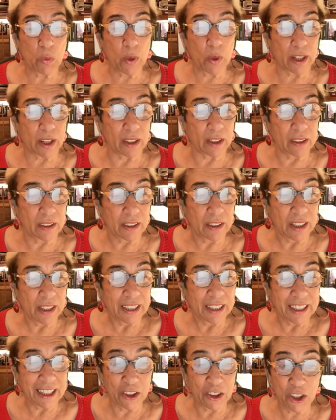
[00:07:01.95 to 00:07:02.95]
well,
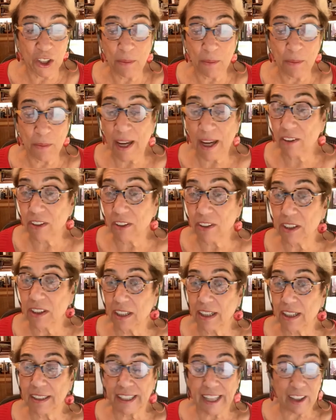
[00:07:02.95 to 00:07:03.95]
that she married
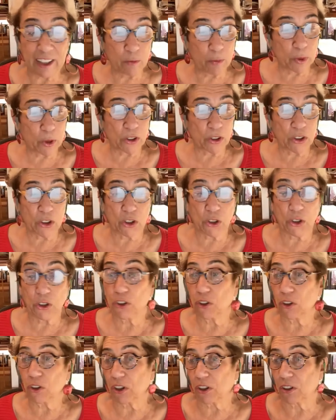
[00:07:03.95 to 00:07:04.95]
and gave birth to
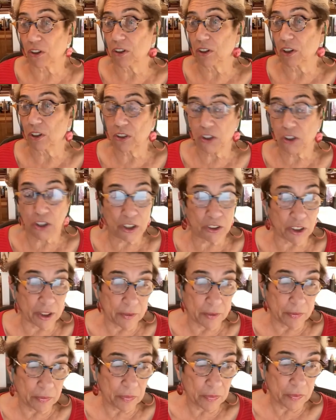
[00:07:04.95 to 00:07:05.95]
her daughter,
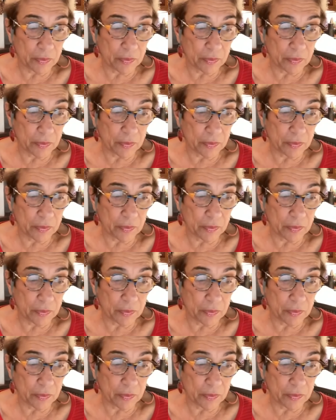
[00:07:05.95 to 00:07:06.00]
Shira.